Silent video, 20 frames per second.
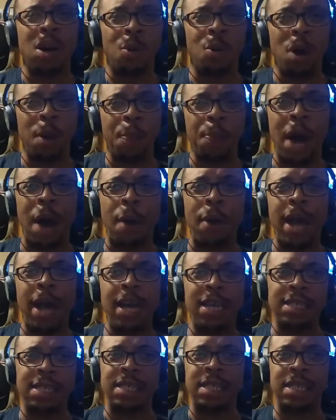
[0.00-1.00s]
one Power
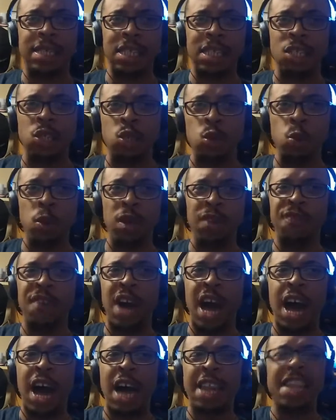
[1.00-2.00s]
had
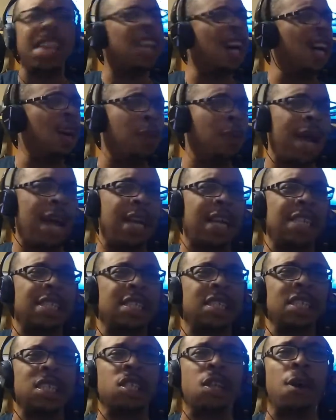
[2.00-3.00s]
625. I think the other one had like
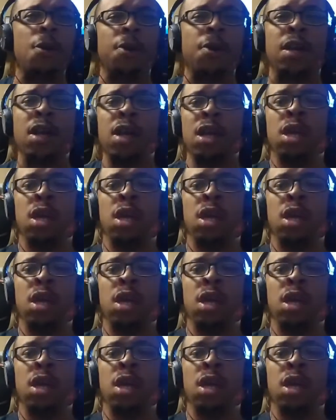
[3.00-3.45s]
630.